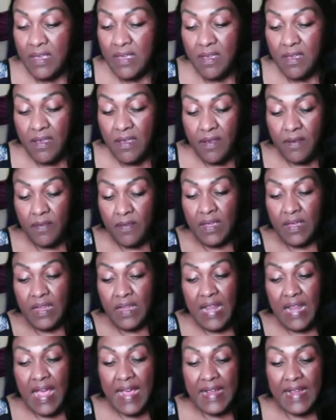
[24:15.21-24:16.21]
then
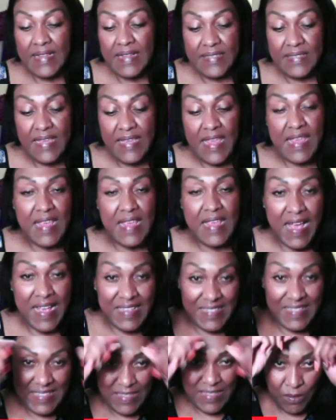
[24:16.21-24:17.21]
I
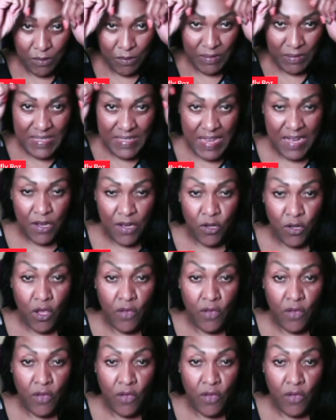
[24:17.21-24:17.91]
slowly take it off.